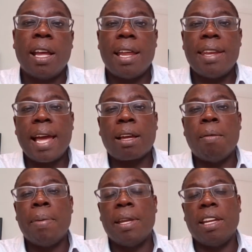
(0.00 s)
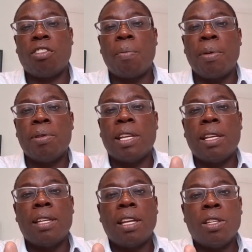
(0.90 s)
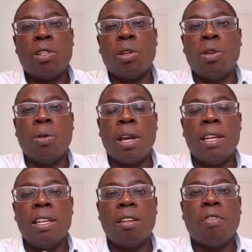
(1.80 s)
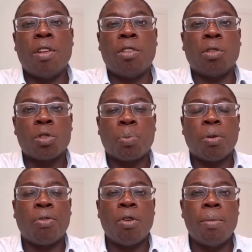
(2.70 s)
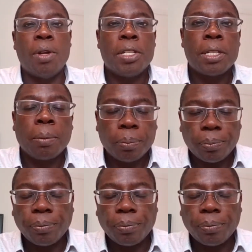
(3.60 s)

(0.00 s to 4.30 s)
and that can be attributed to an individual's performance.